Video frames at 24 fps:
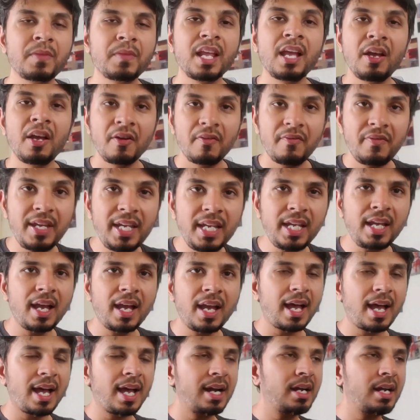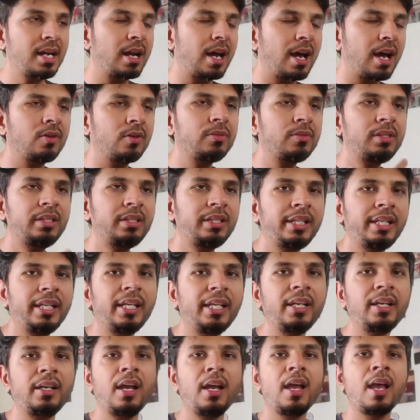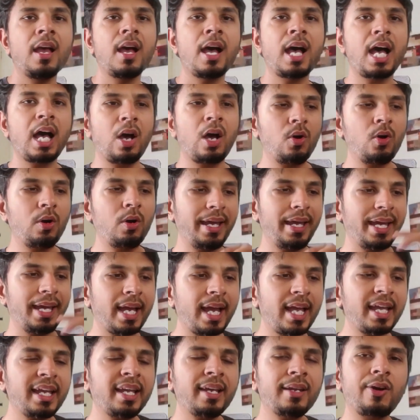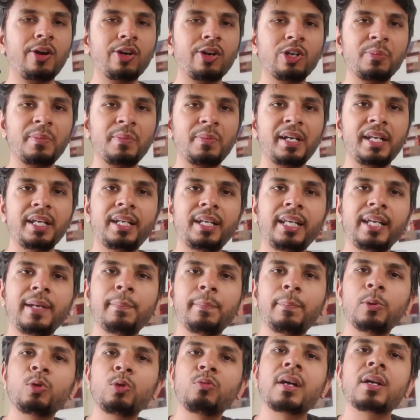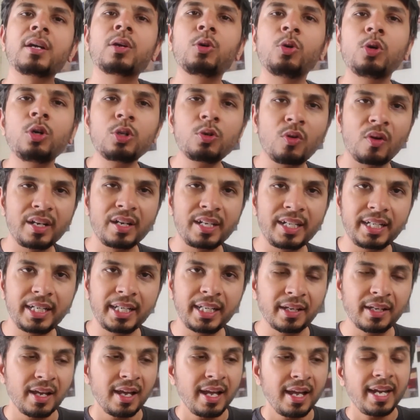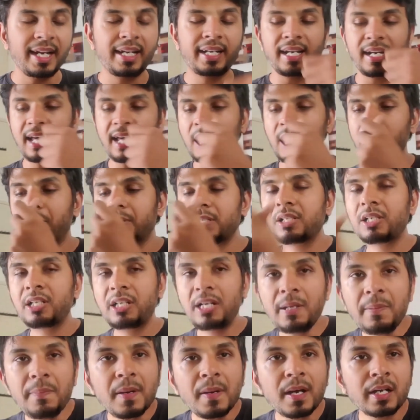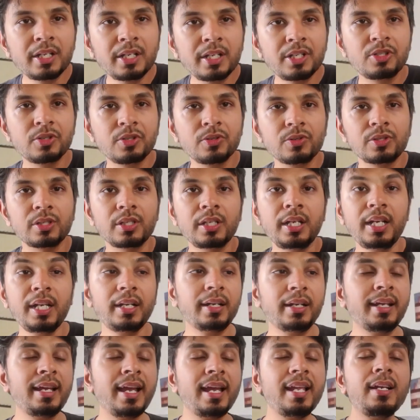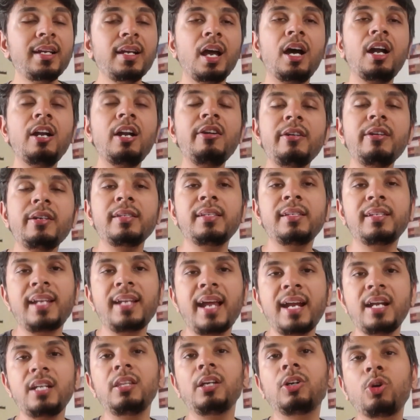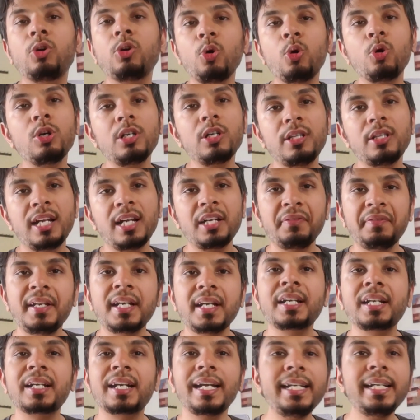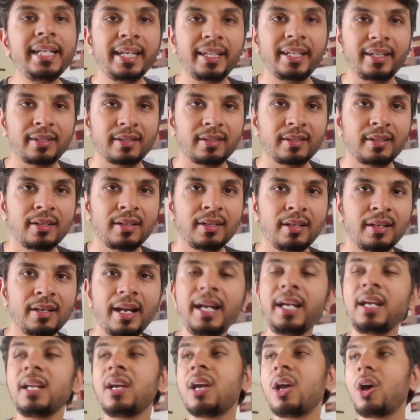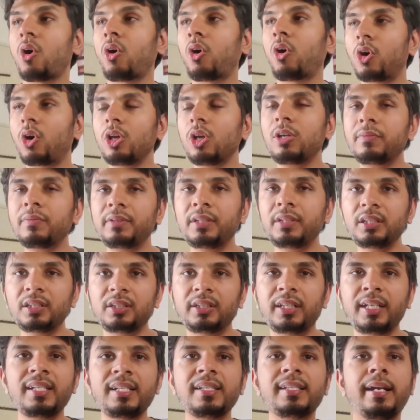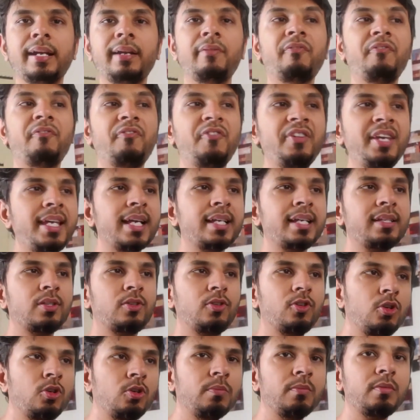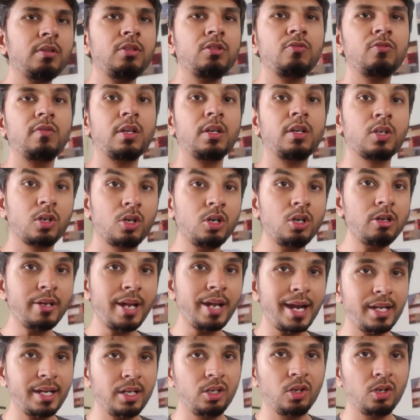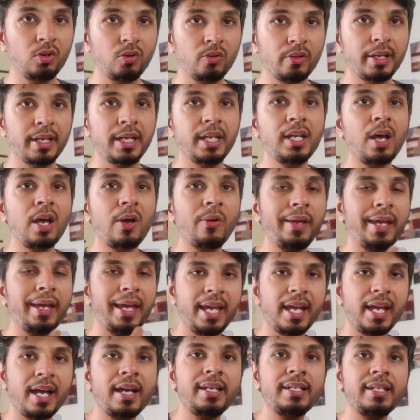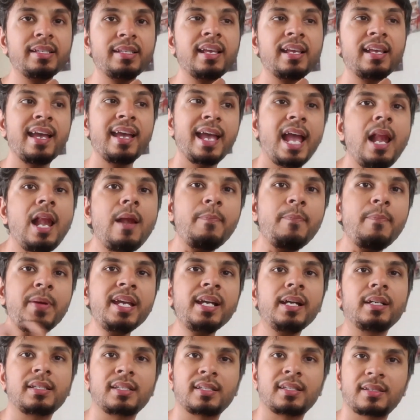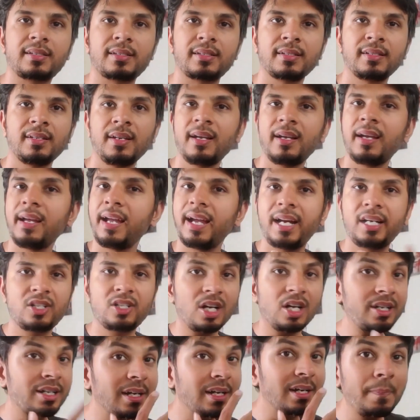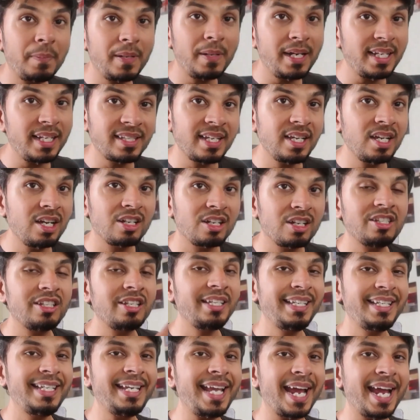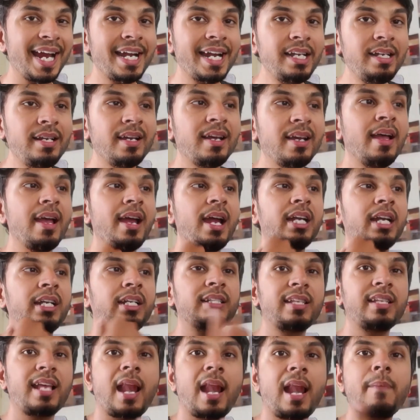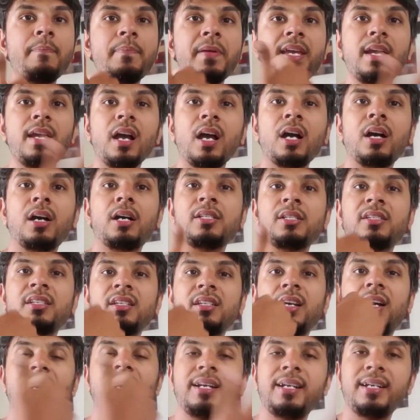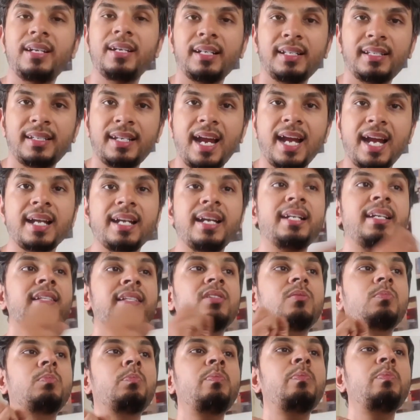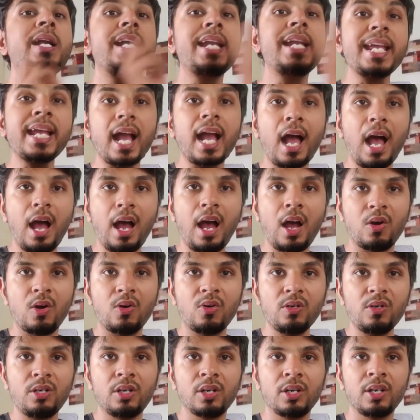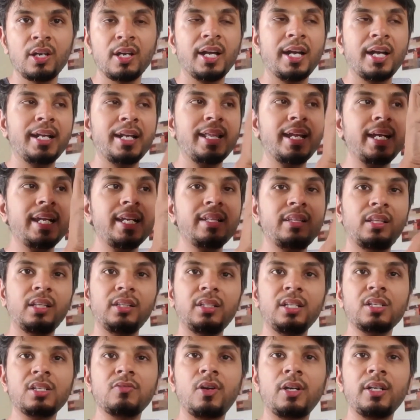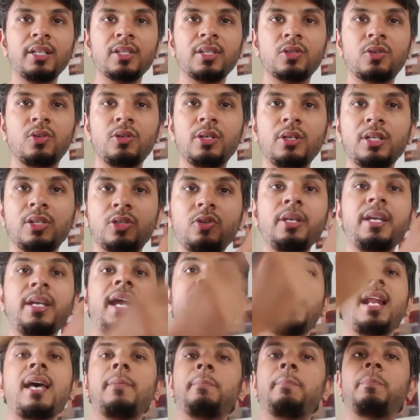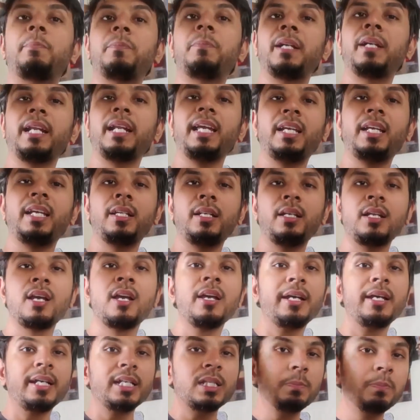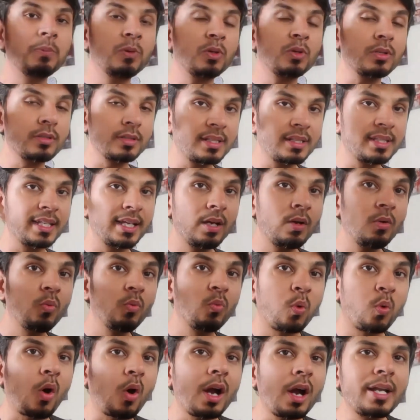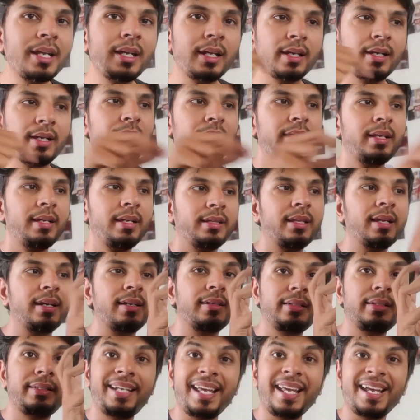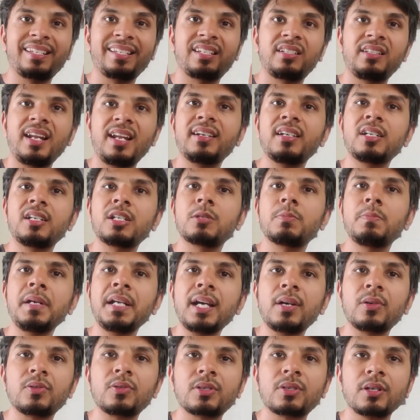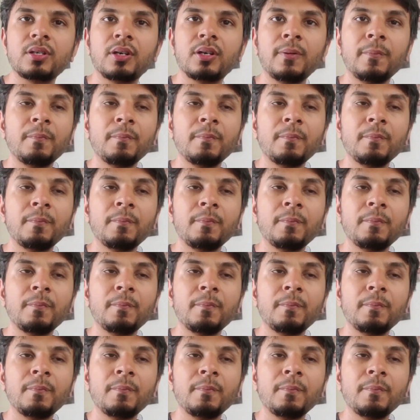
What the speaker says: We are now seeing how AI can automatically improve our code quality. It can help us debug issues. It can understand the code that we are writing. Right? All of these things that we as humans were good at doing, now AI is helping us. It's not replacing us yet. It is helping us understand. It is spitting out that, hey, this is what this code is doing. And our brain is processing what the text that it spit out.